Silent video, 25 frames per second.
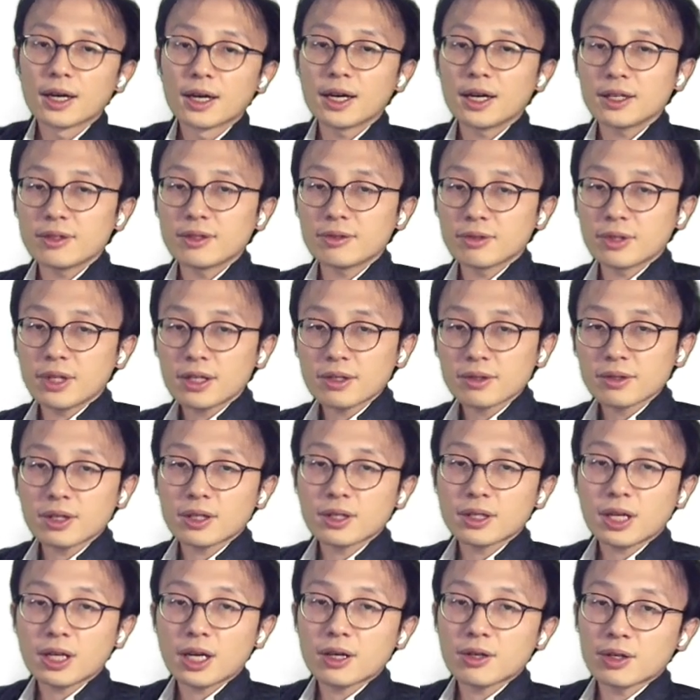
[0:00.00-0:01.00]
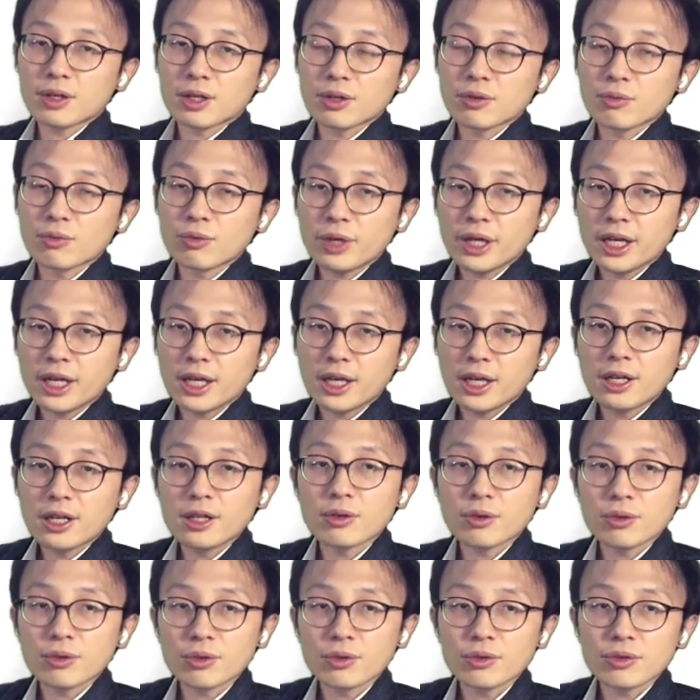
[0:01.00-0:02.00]
And the next technique we
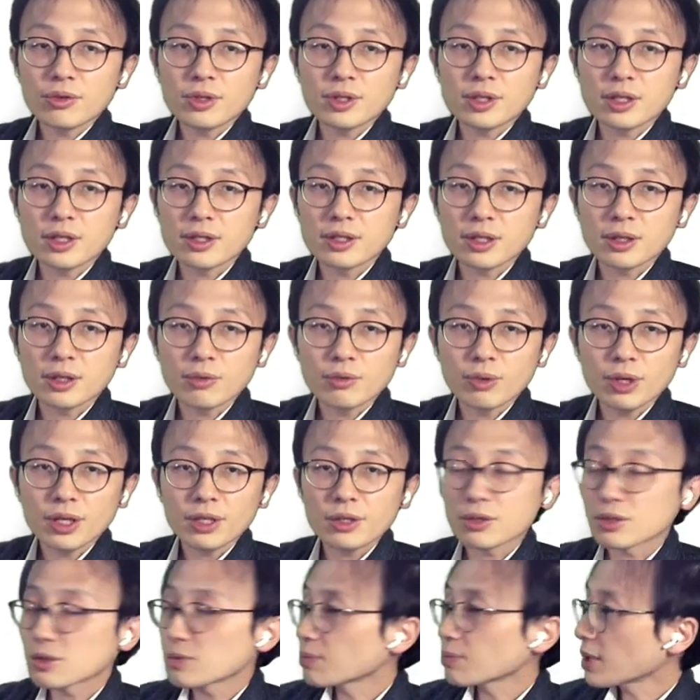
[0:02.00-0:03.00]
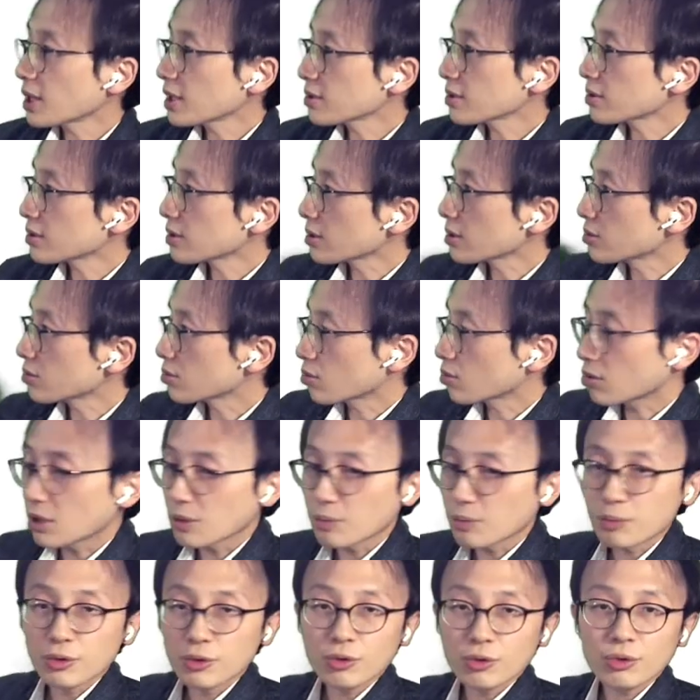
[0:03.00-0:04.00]
introduce is the weight sparseness
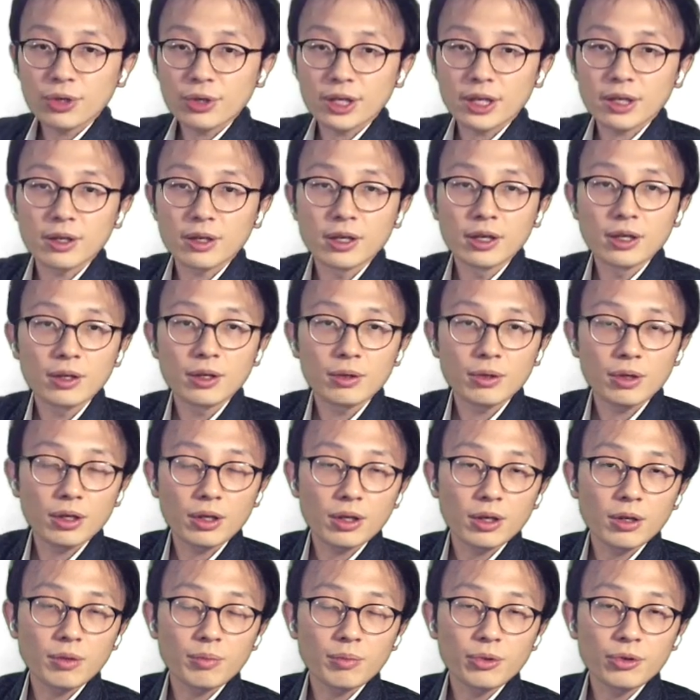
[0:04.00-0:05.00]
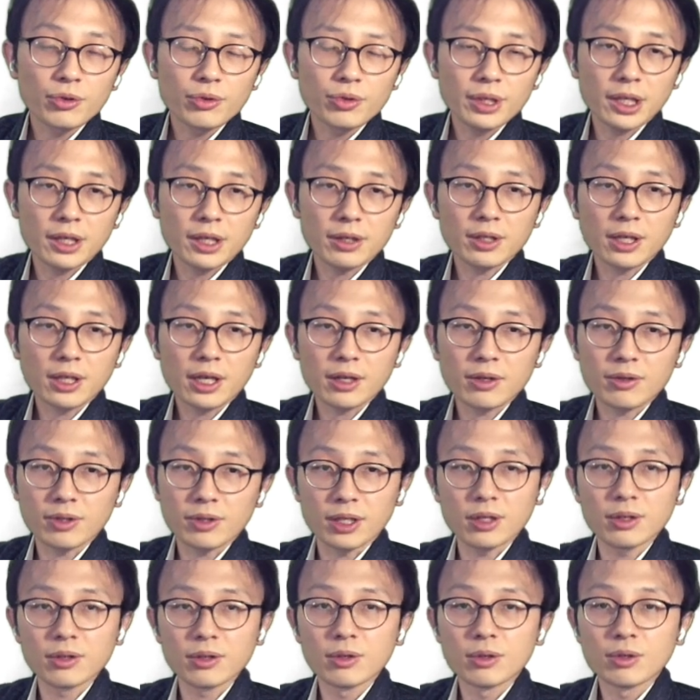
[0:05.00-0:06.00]
or pruning
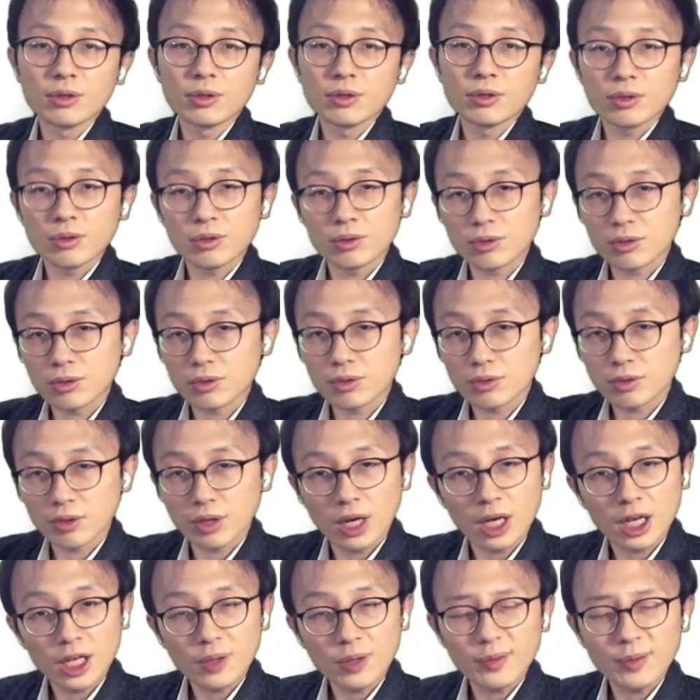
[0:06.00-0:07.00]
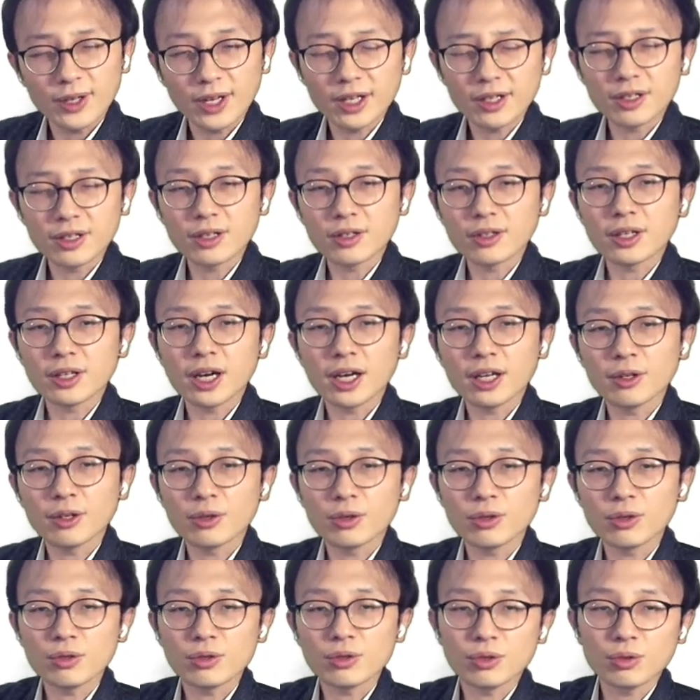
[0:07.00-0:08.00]
technique to eliminate it
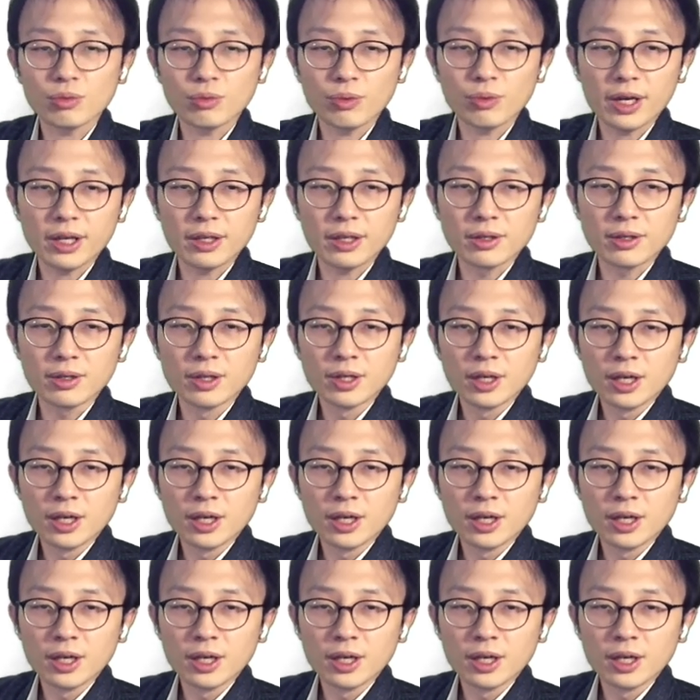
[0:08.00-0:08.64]
and use the weight.